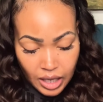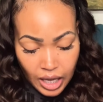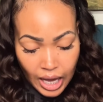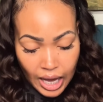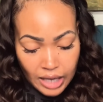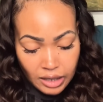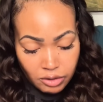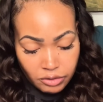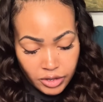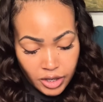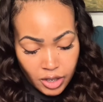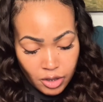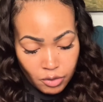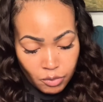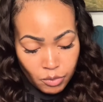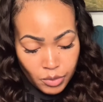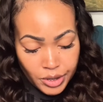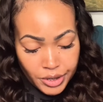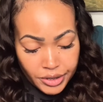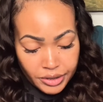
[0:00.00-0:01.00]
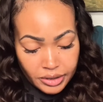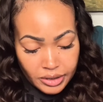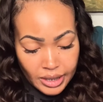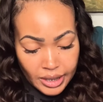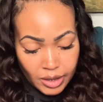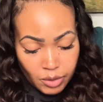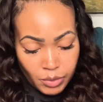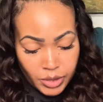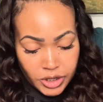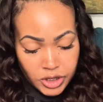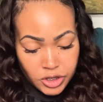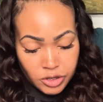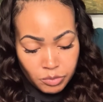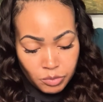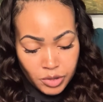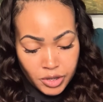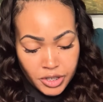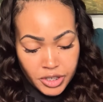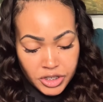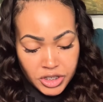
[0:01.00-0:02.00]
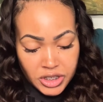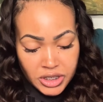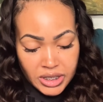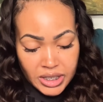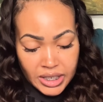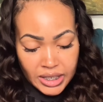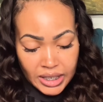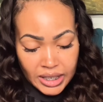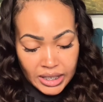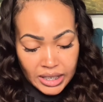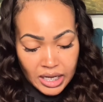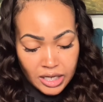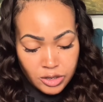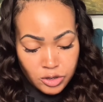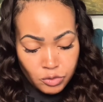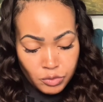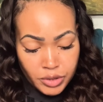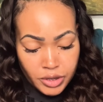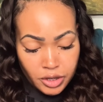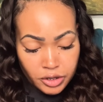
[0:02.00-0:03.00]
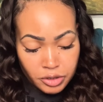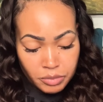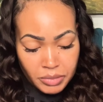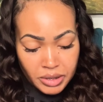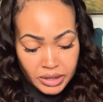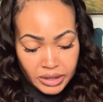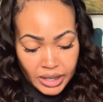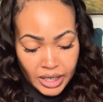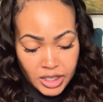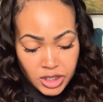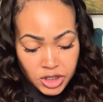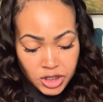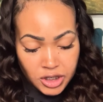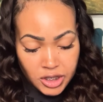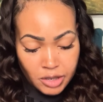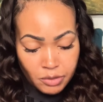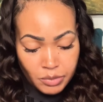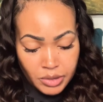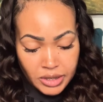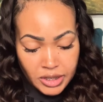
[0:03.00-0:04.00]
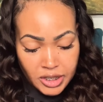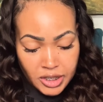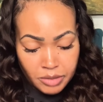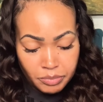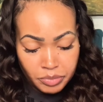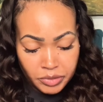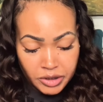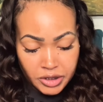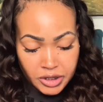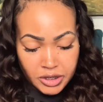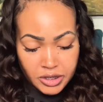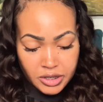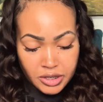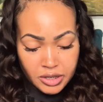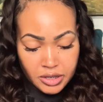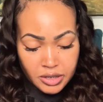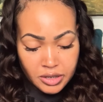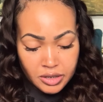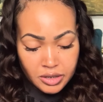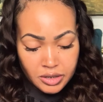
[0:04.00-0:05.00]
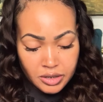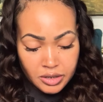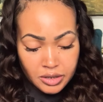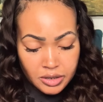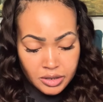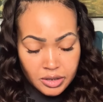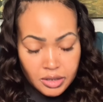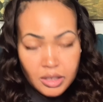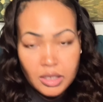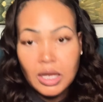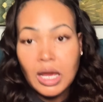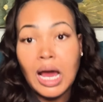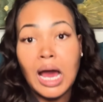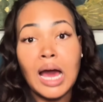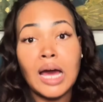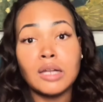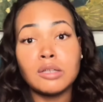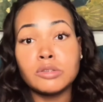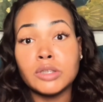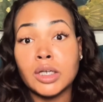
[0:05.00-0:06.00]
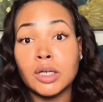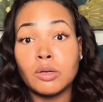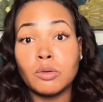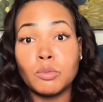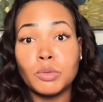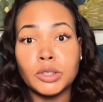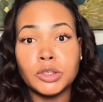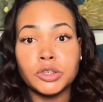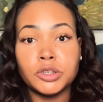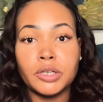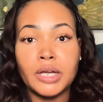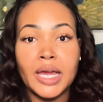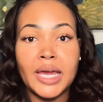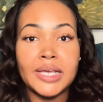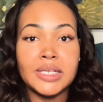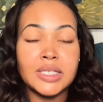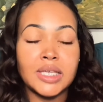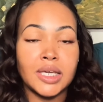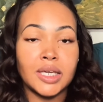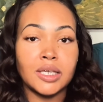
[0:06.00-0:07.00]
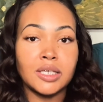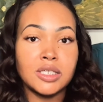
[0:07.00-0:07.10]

I don't know what that question was. She said, can I do it on the medication that we need, please? I don't know what you're asking.